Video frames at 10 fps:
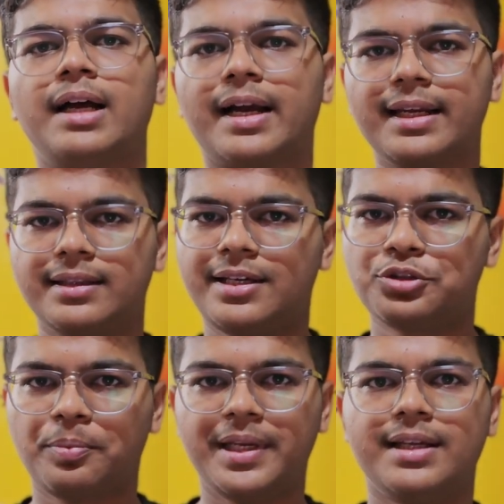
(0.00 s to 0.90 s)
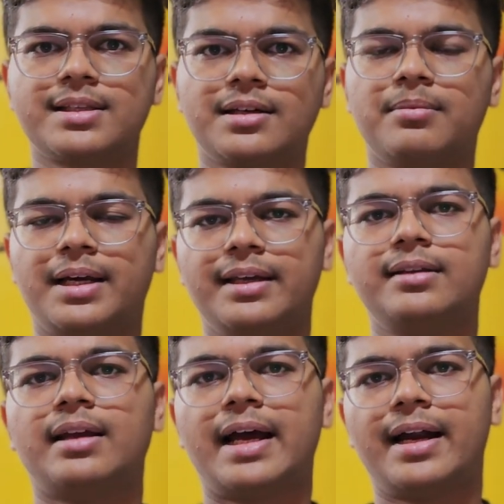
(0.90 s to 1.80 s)
Again, these opinions are
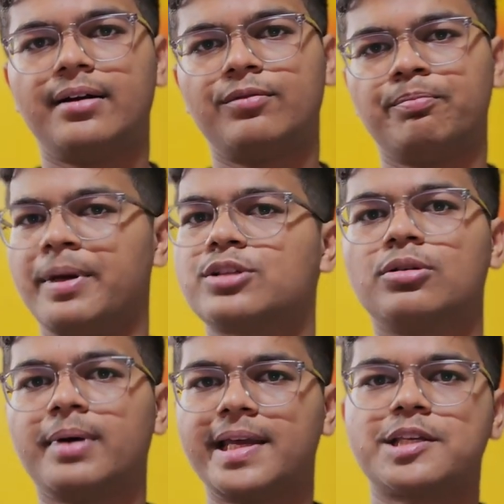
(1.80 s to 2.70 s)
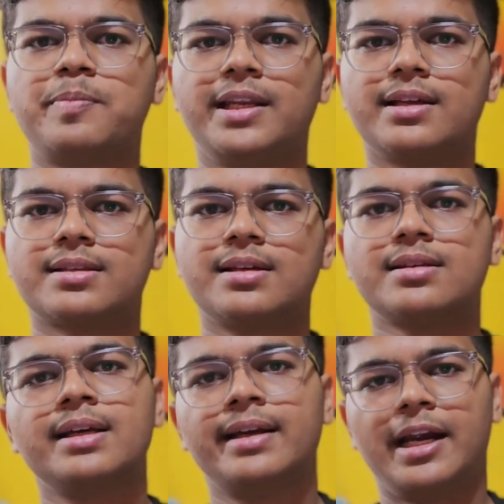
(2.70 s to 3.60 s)
mine, and based on my
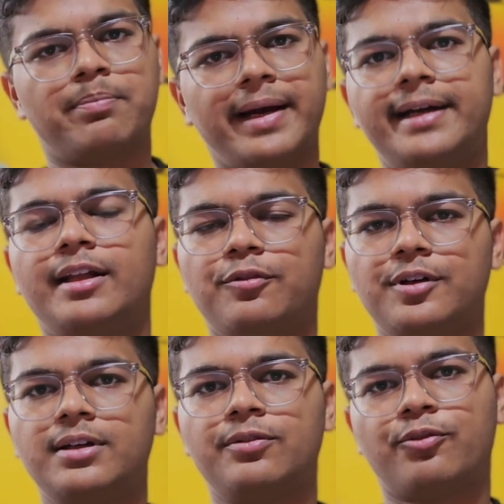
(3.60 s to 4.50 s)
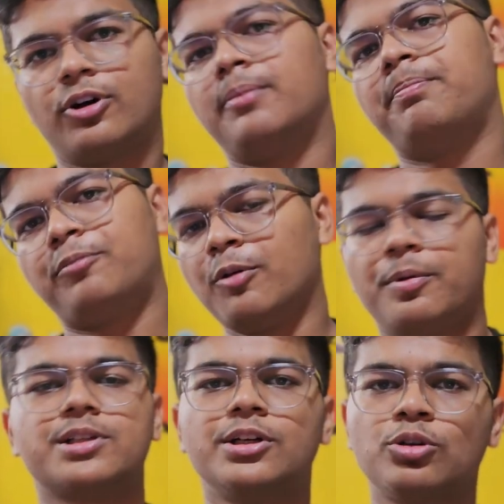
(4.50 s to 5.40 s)
experiences, it might differ from
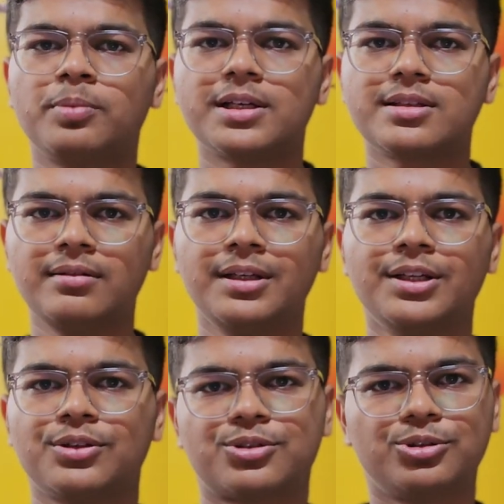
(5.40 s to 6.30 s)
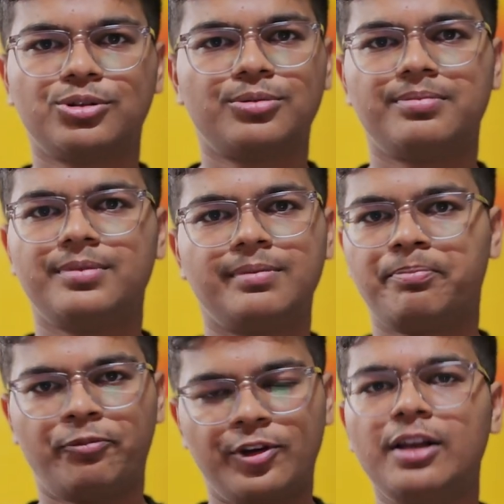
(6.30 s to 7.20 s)
person to person. So
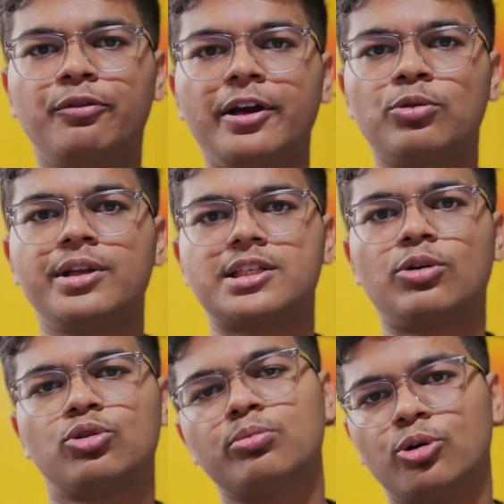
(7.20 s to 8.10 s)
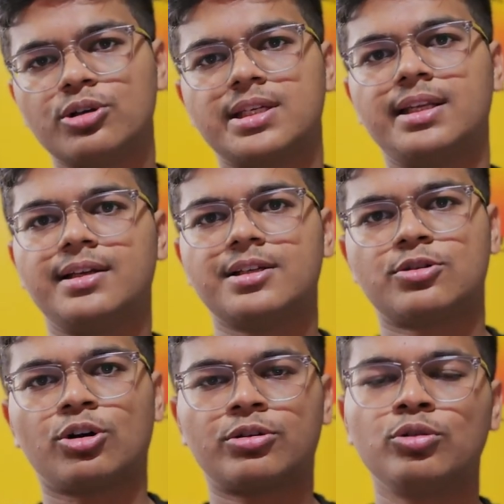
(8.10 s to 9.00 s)
feel free to reach out to more
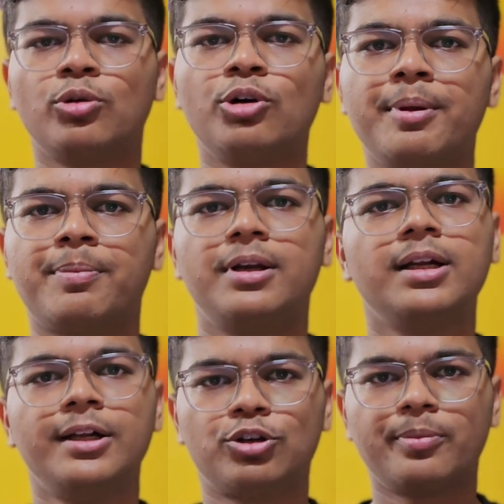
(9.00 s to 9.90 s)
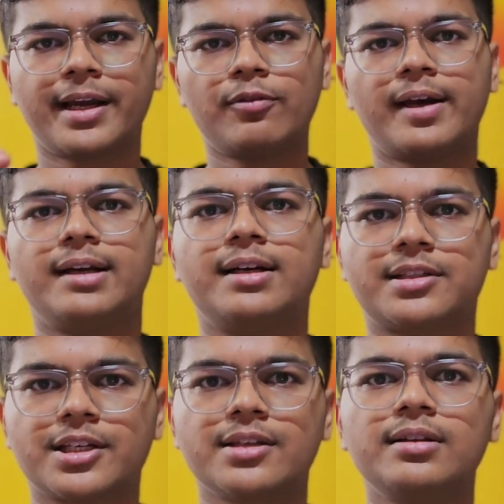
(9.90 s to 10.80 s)
seniors, talk to people to make a final
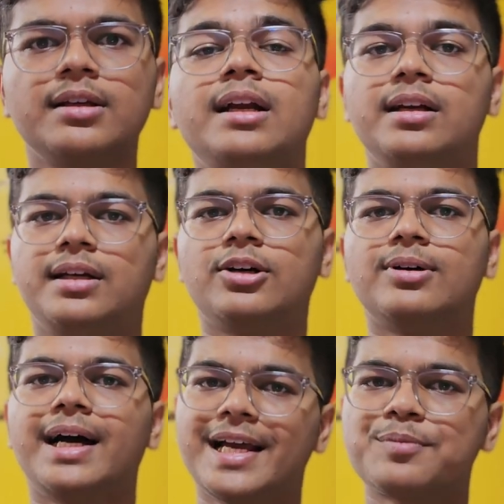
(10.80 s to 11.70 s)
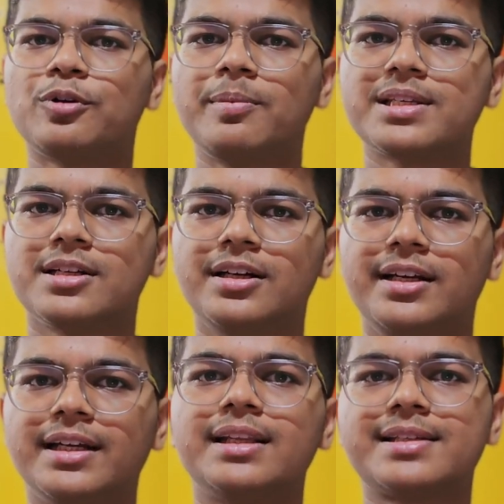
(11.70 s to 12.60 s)
decision. Now, as promised
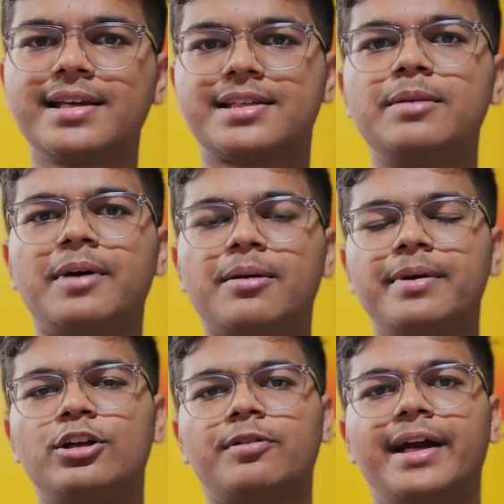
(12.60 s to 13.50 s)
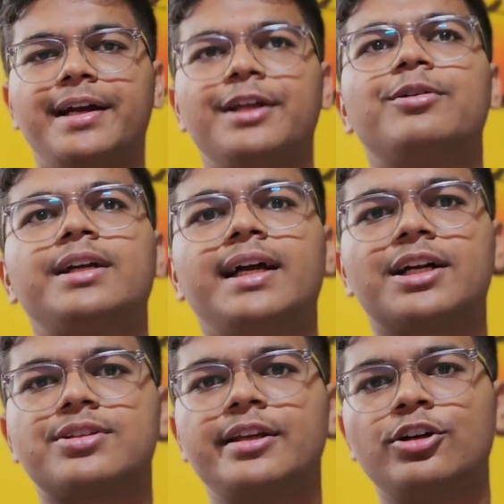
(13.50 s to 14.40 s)
earlier, the CSE department of IIT Guwahati
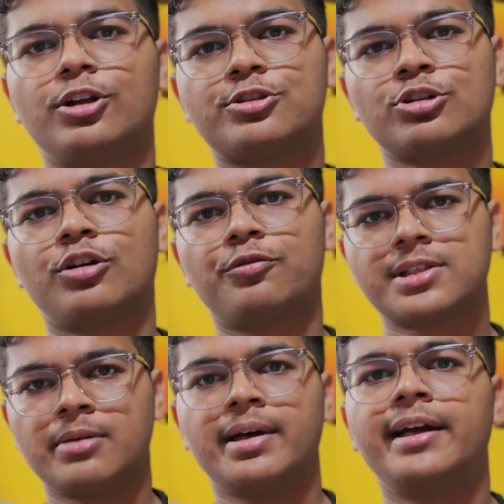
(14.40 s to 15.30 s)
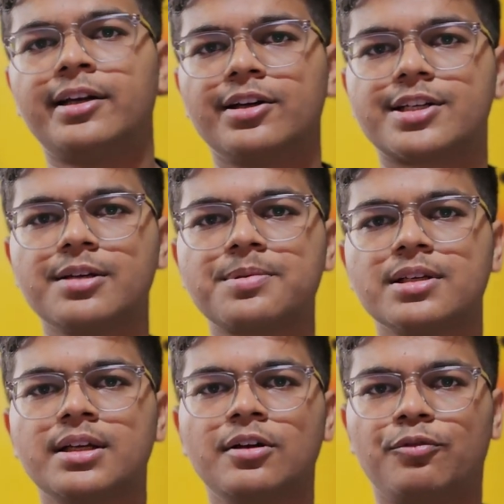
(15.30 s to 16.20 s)
actually also offers summer
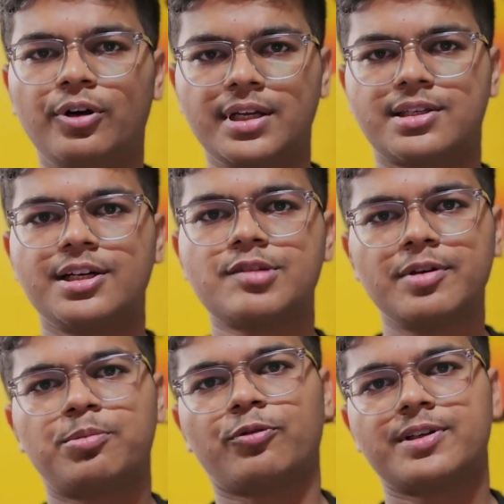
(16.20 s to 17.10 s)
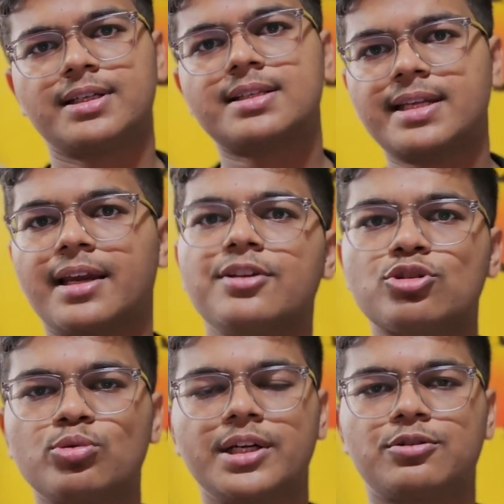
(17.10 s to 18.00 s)
internships for research, where professors take in
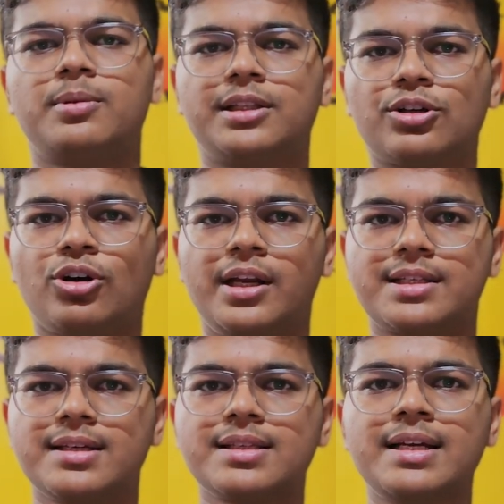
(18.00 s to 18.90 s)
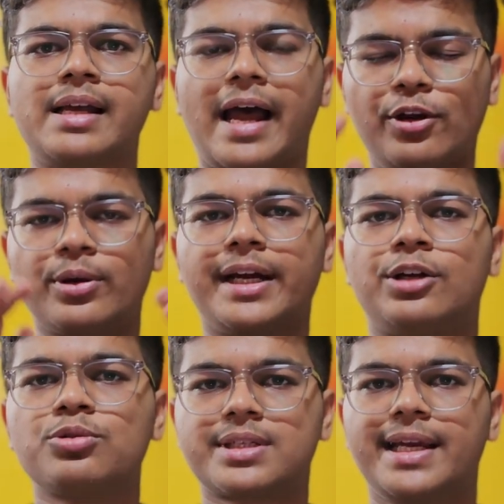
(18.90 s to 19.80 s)
students from other colleges and you
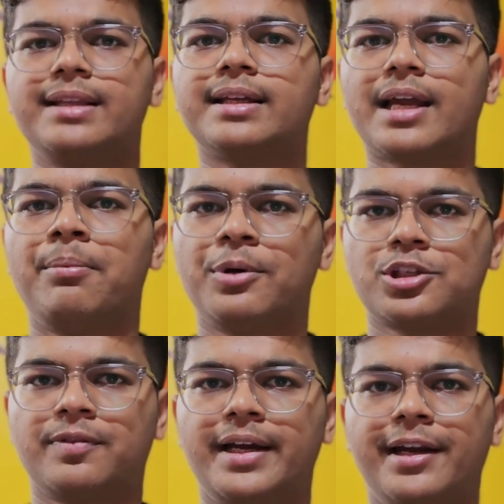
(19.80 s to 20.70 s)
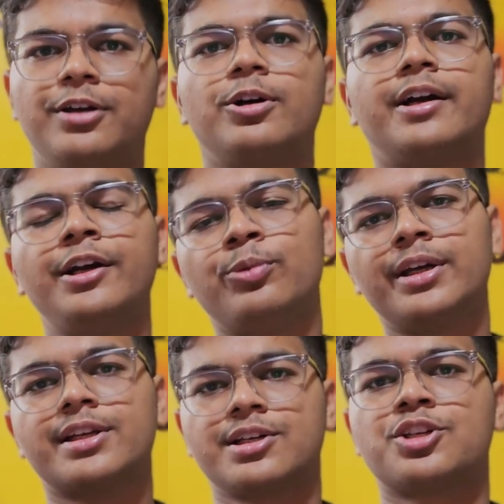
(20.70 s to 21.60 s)
get to stay in the campus of IIT Guwahati
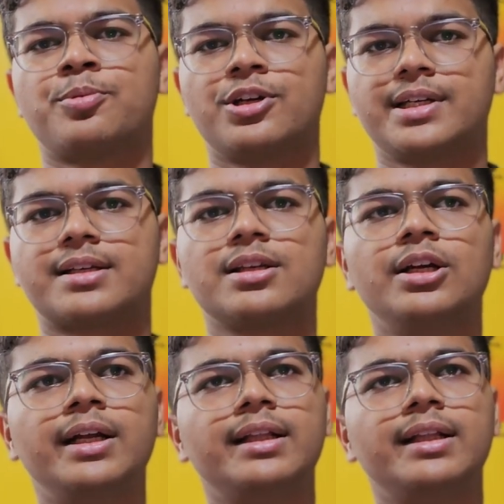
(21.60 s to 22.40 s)
doing research projects.